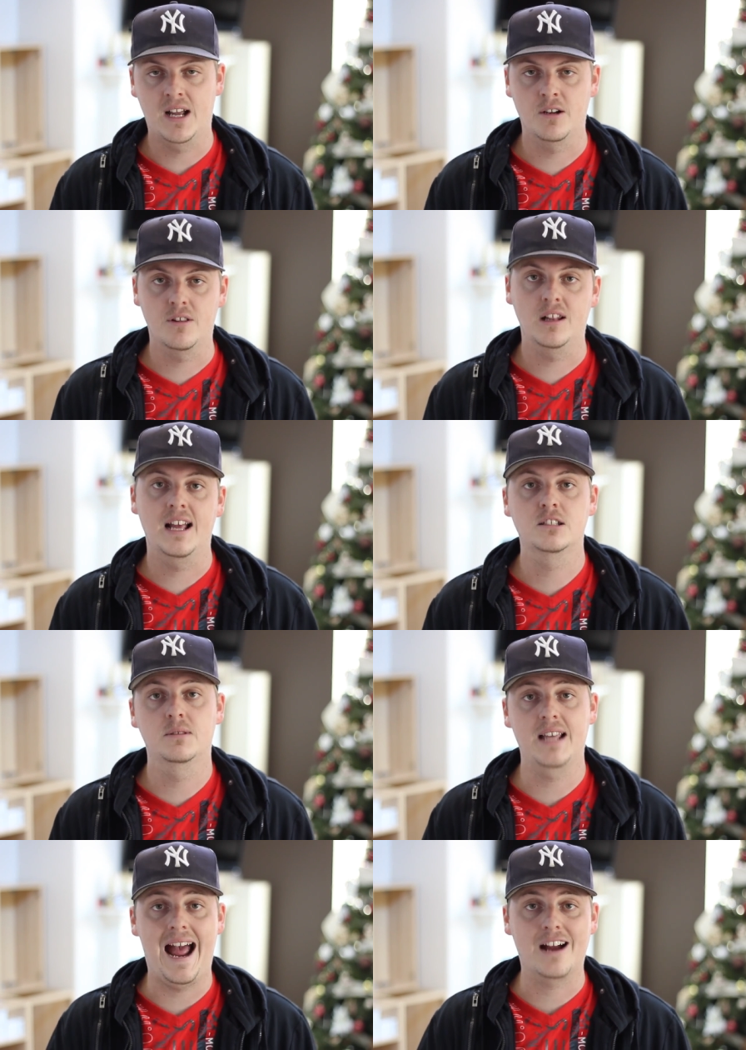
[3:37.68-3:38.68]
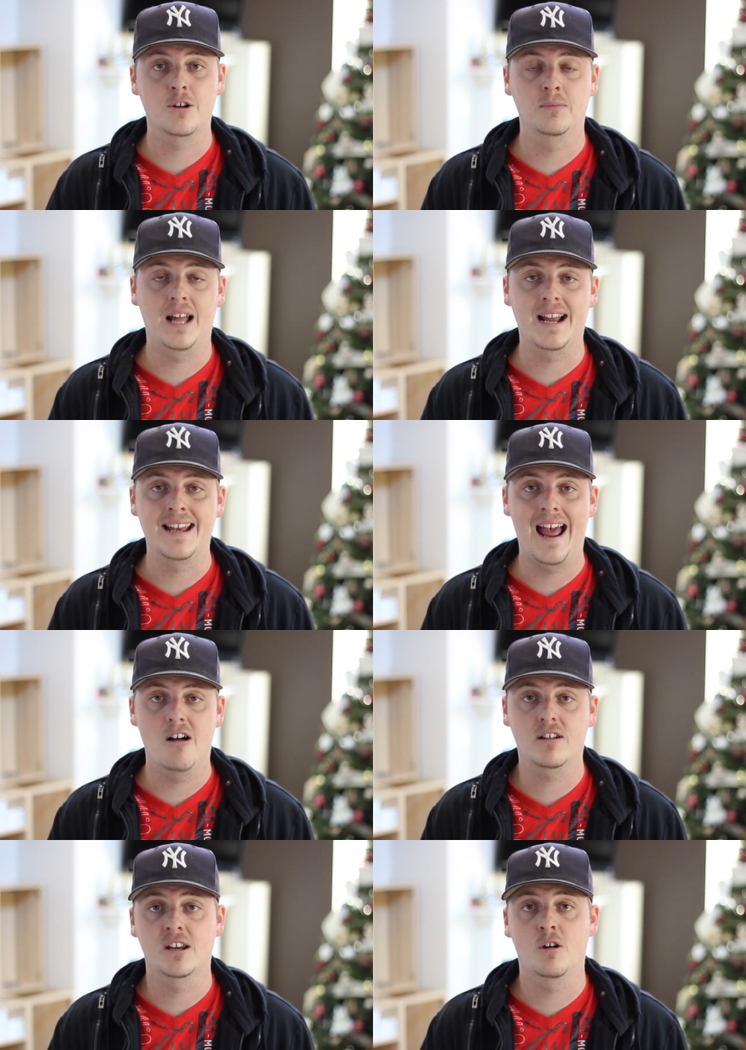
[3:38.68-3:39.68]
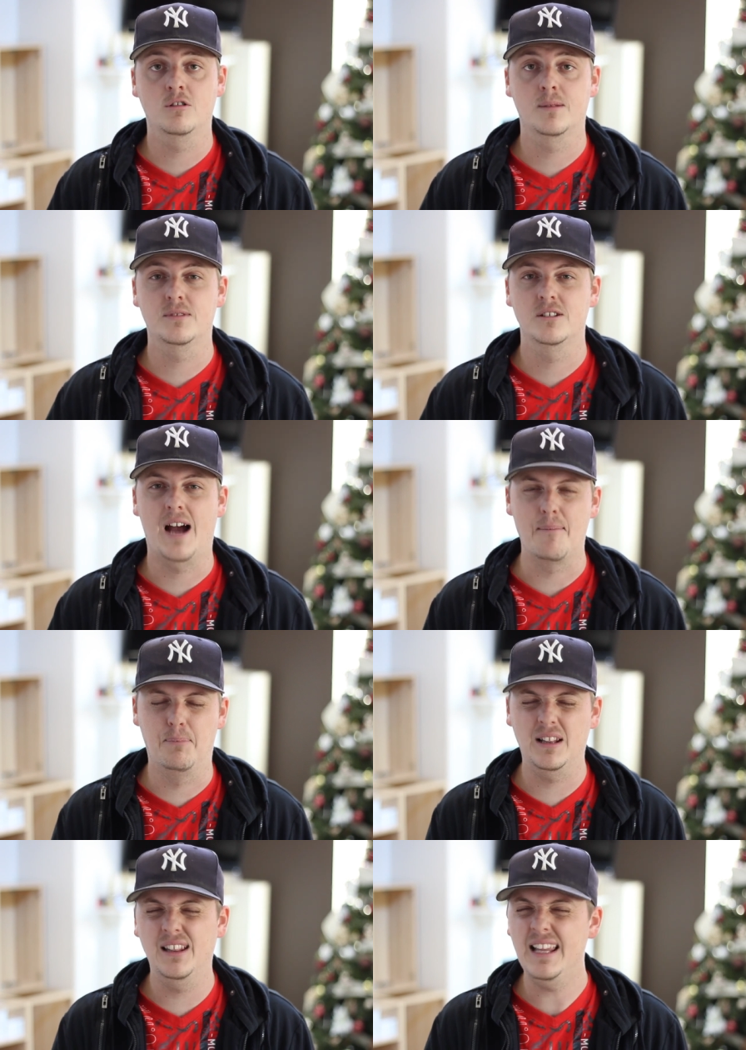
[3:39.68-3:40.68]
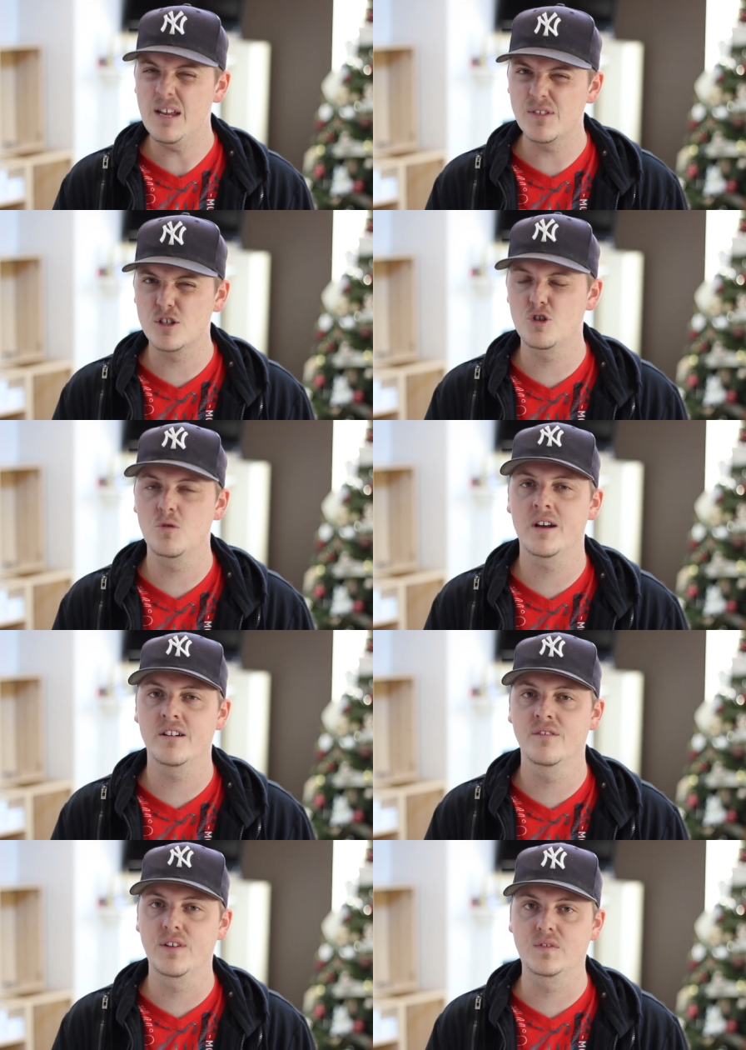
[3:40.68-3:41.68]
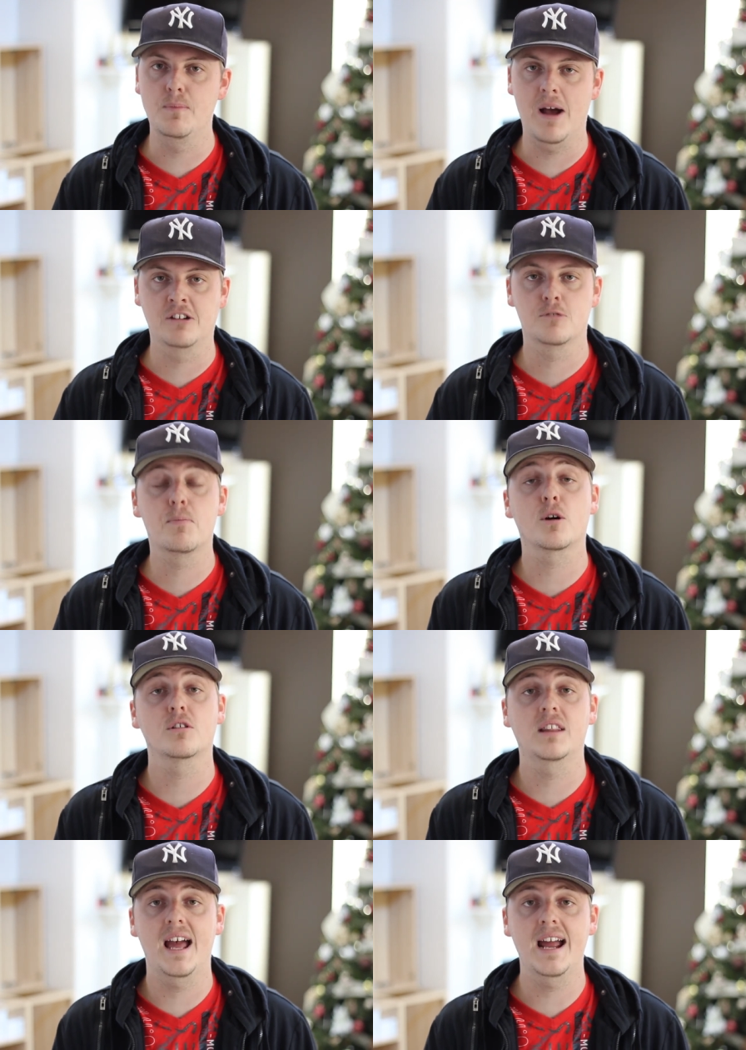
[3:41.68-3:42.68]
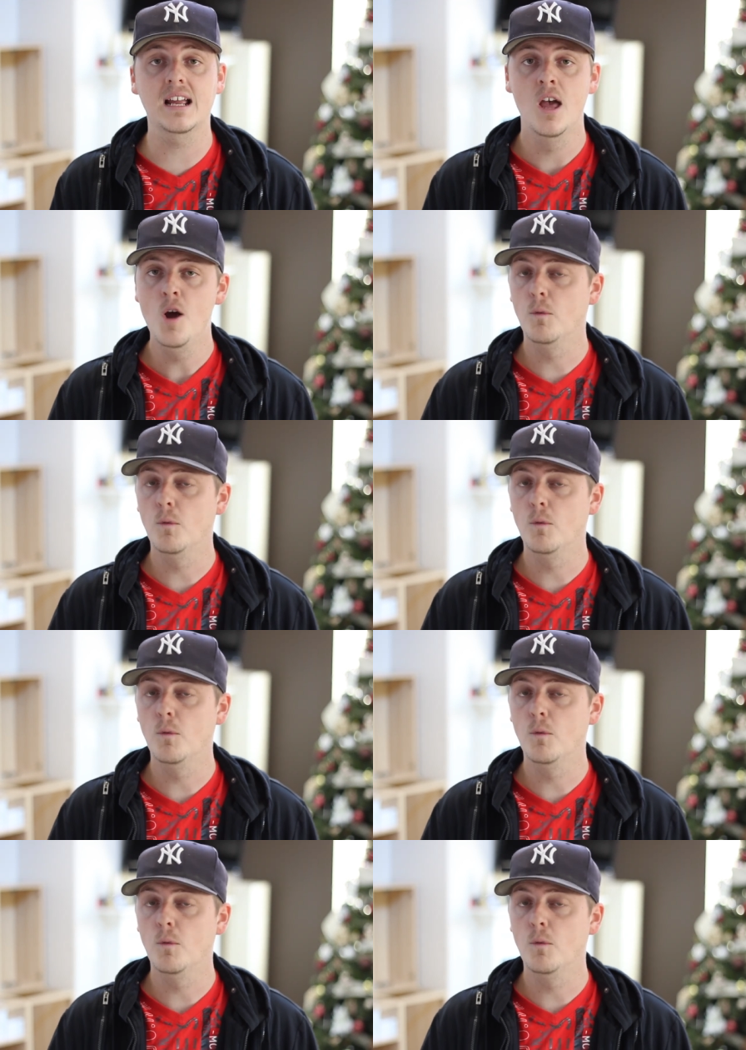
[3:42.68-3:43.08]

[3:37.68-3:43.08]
I know the legs with the AKRUM line now can hold up to, I believe it's two hundred fifty pounds per leg,